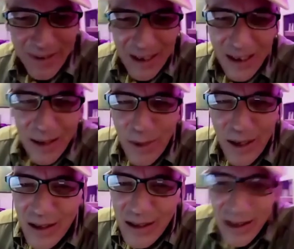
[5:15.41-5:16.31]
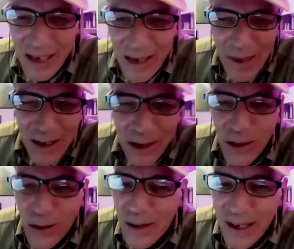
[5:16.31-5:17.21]
Uh, I mean, it's the same
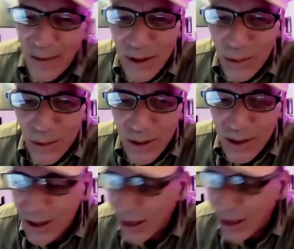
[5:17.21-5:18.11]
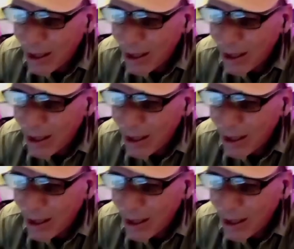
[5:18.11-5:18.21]
attitude they have towards